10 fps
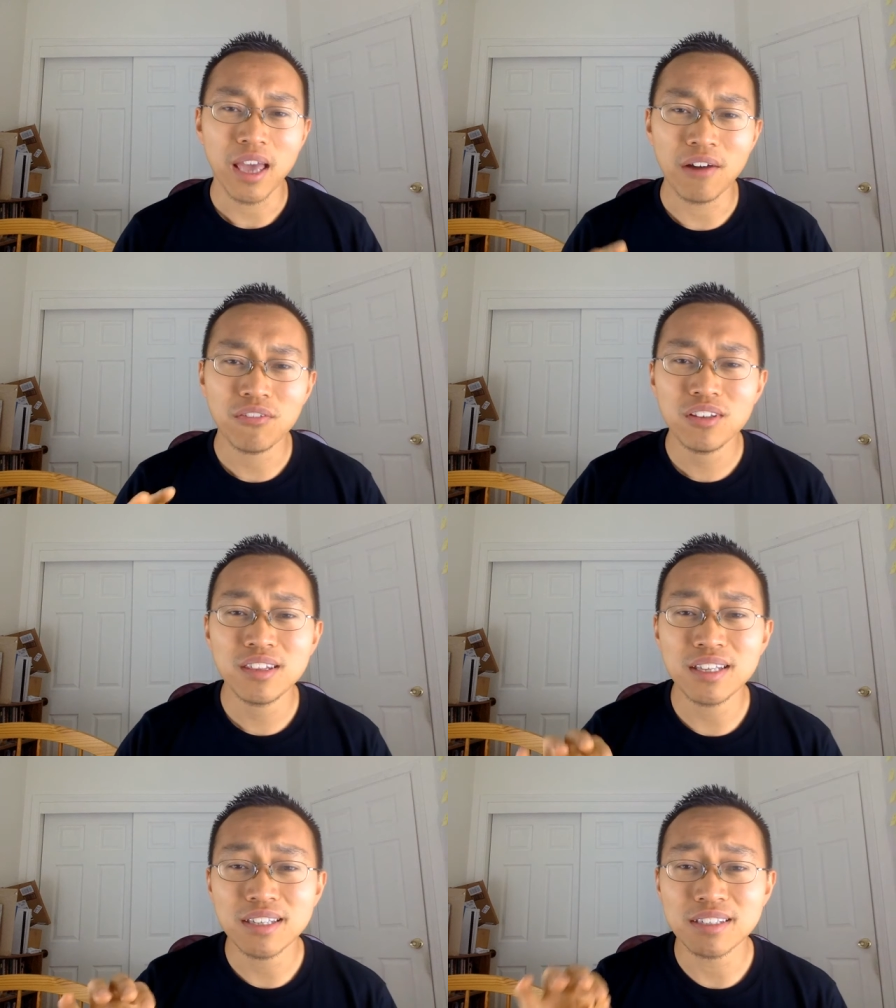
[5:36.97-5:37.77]

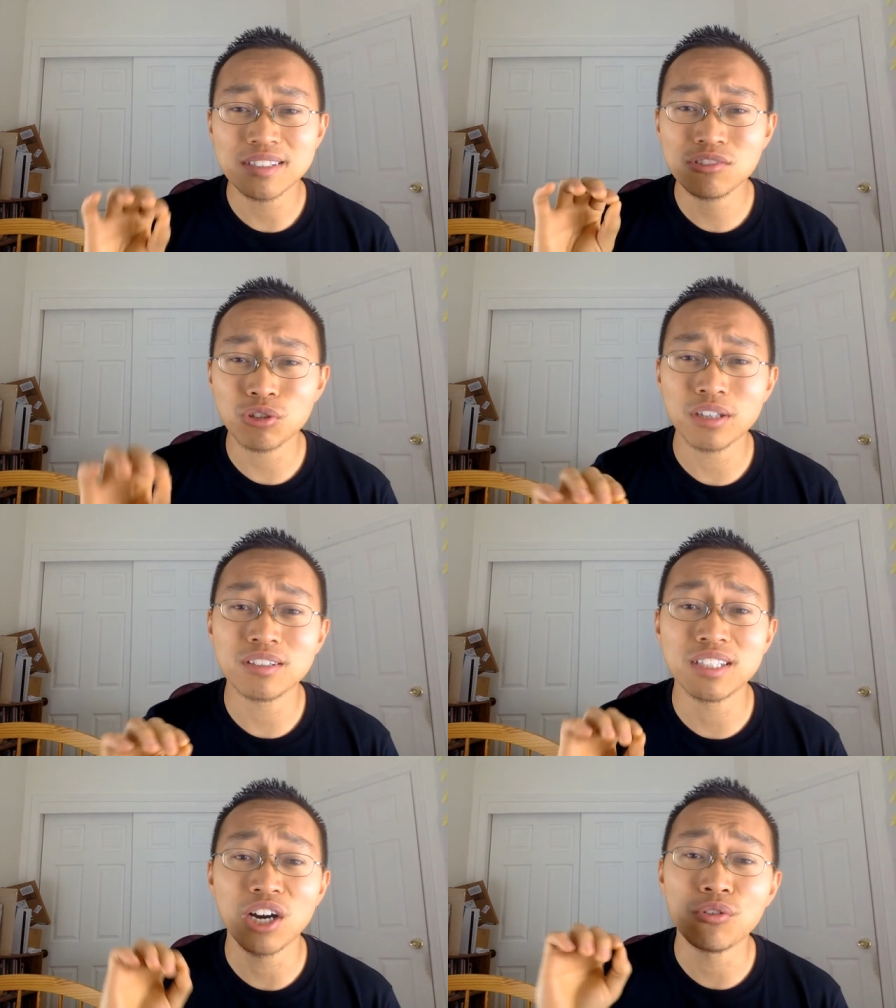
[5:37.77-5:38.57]
everything is trying to
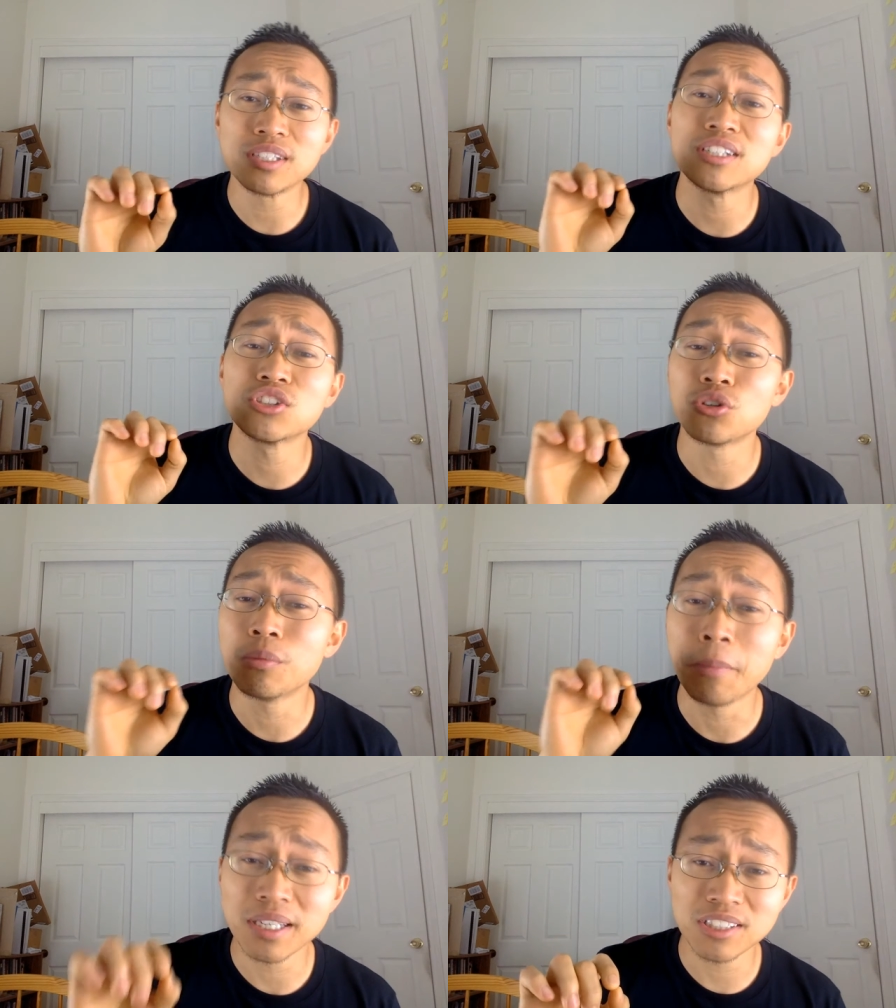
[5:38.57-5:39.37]
tell us a
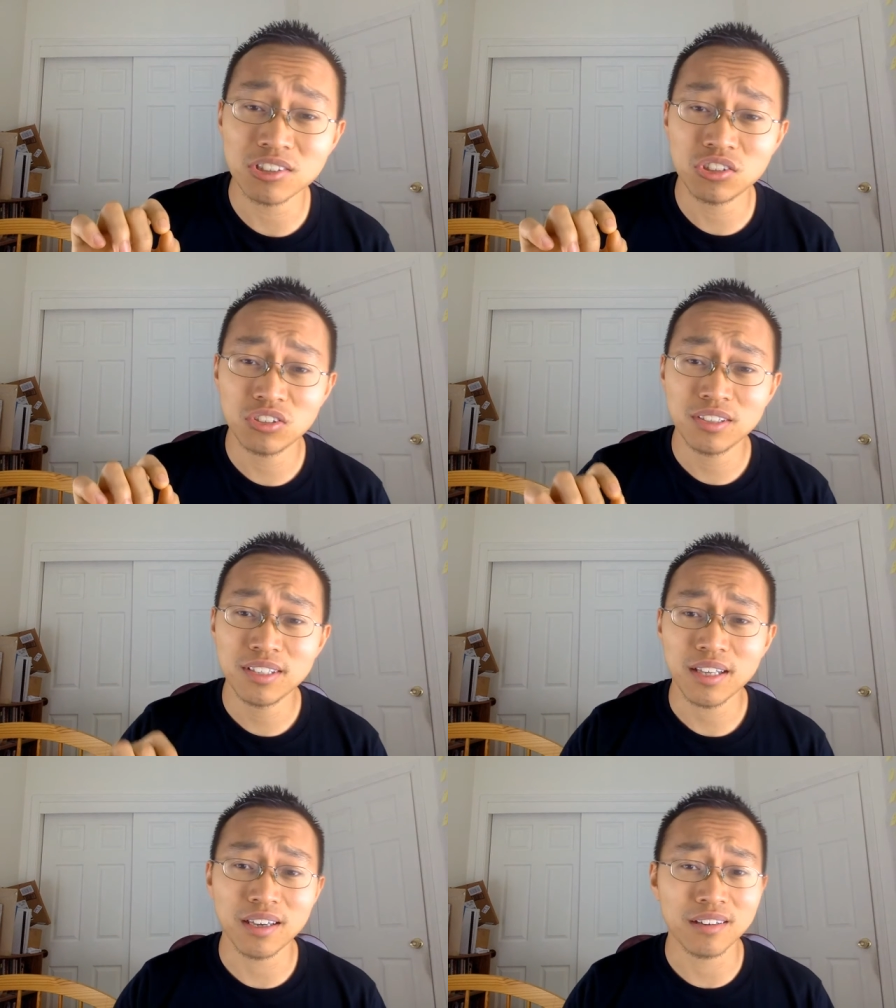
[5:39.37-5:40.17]
certain message.
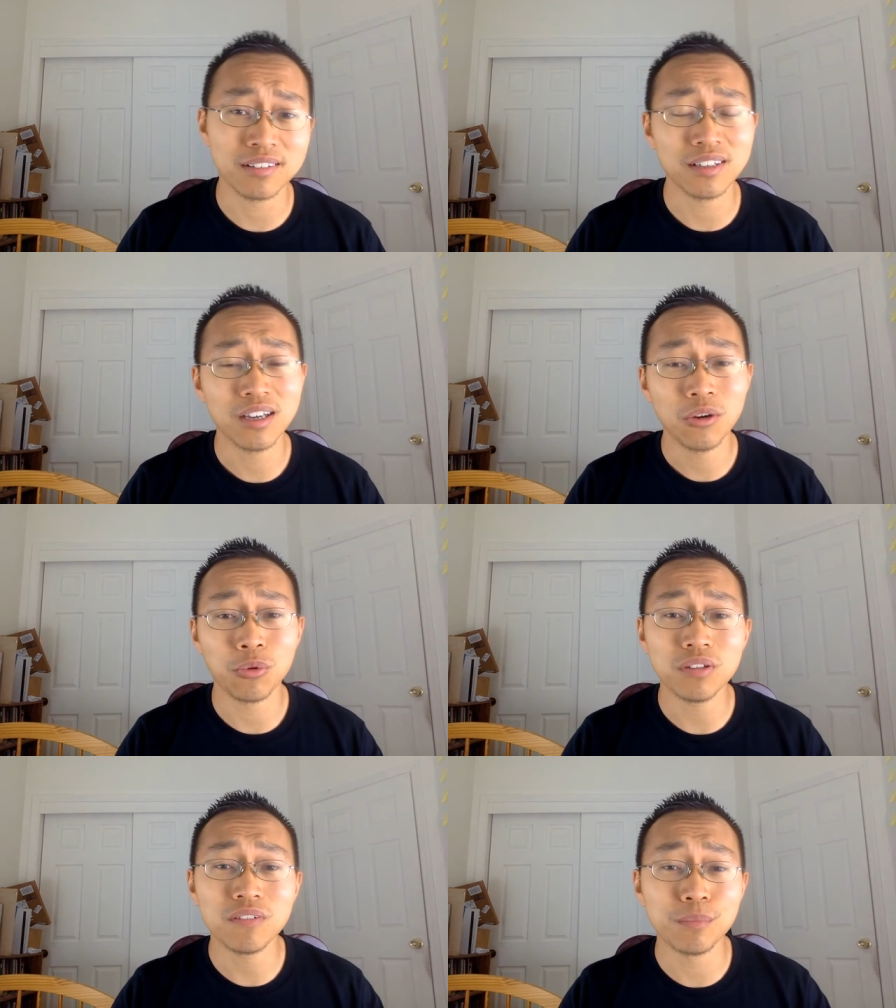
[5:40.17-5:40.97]
And
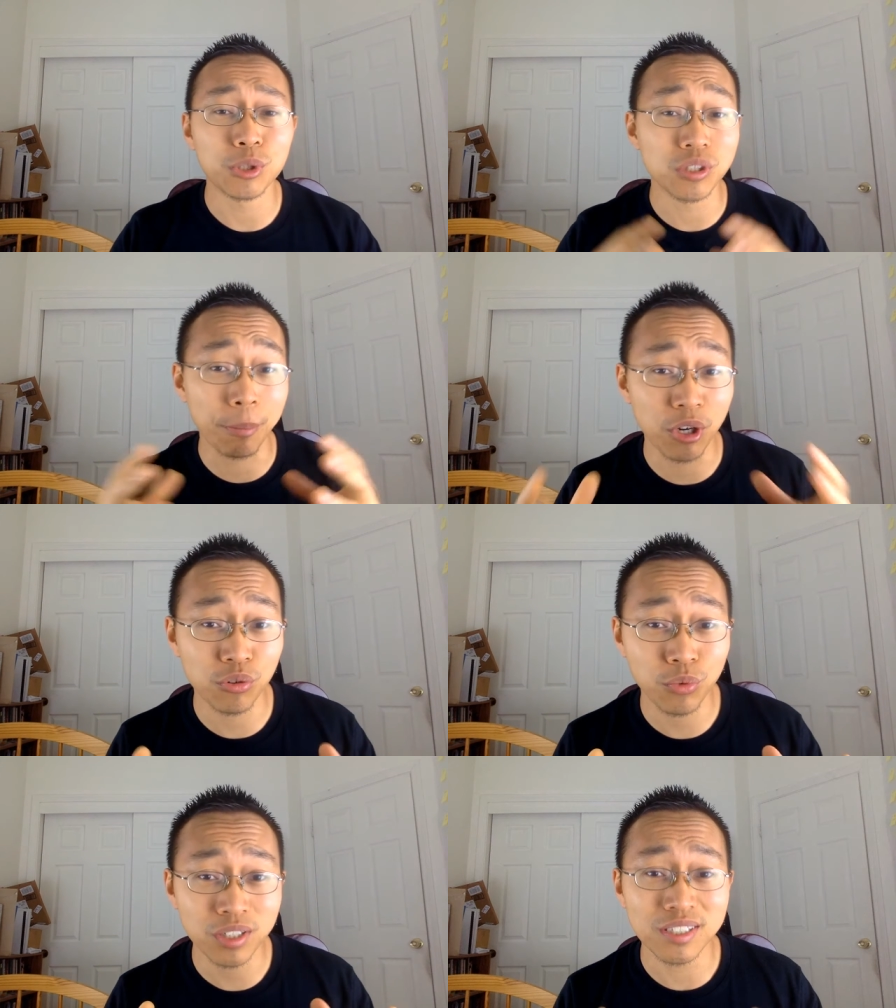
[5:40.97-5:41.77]
one of the most
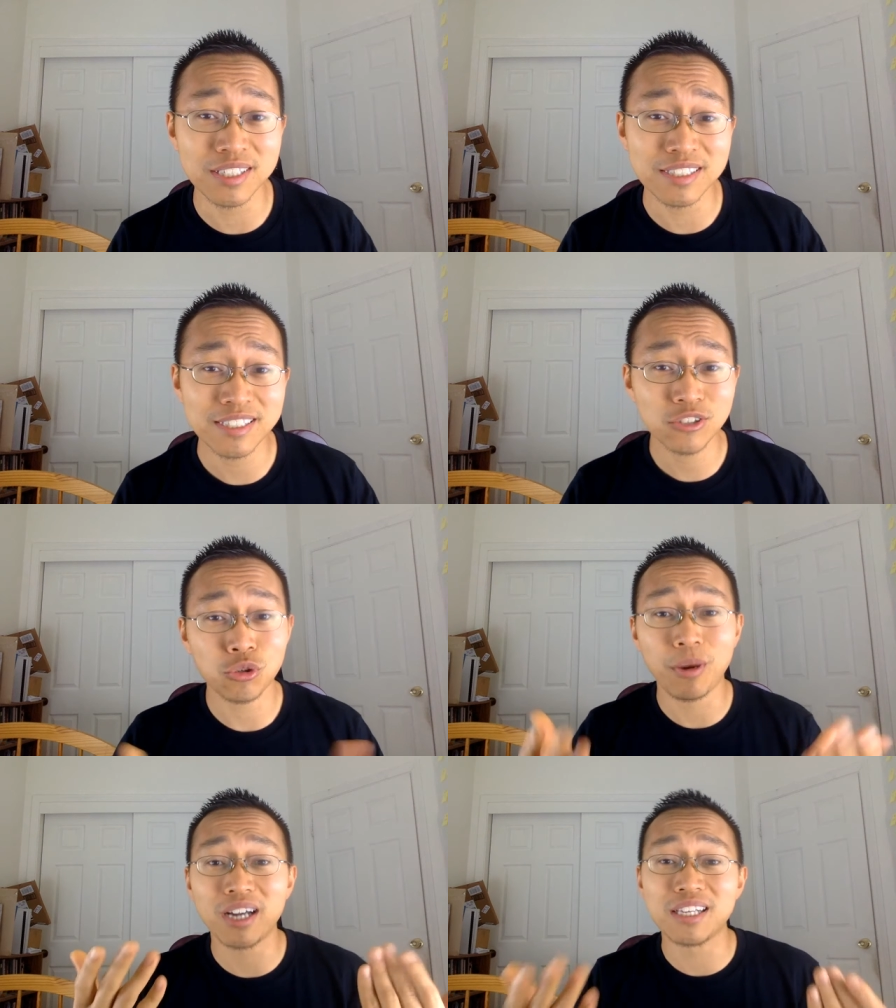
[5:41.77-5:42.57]
apparent one is your
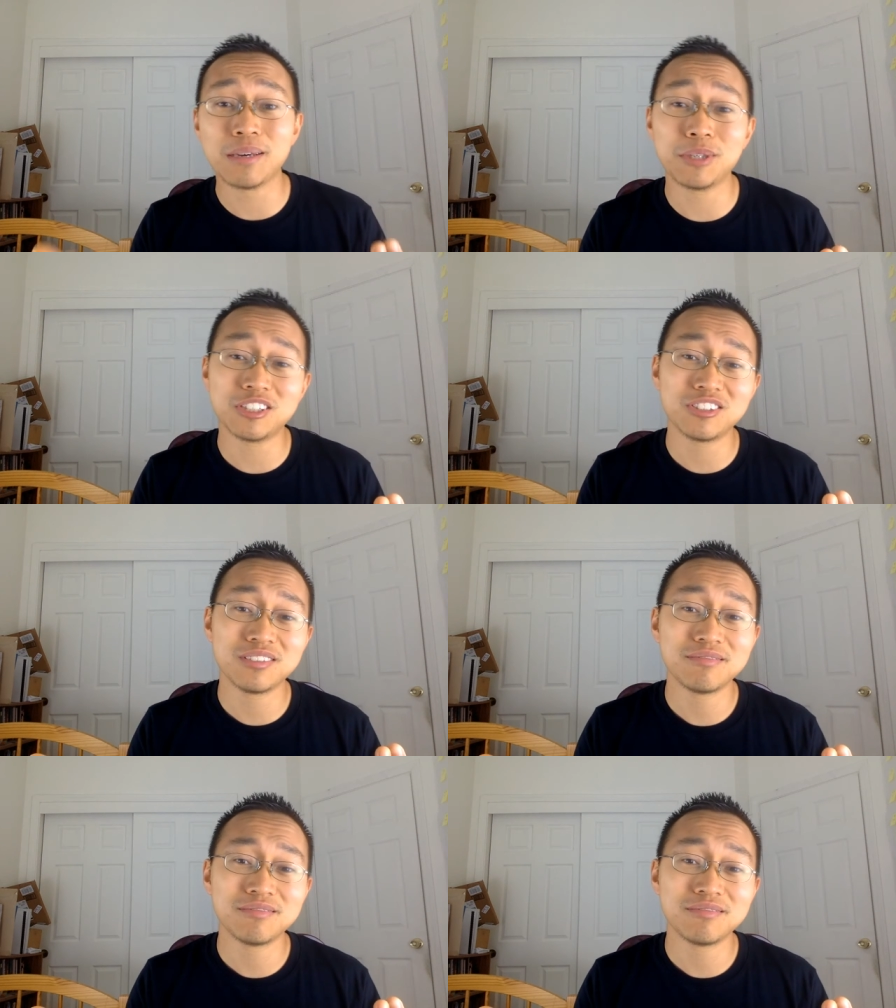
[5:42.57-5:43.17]
body image.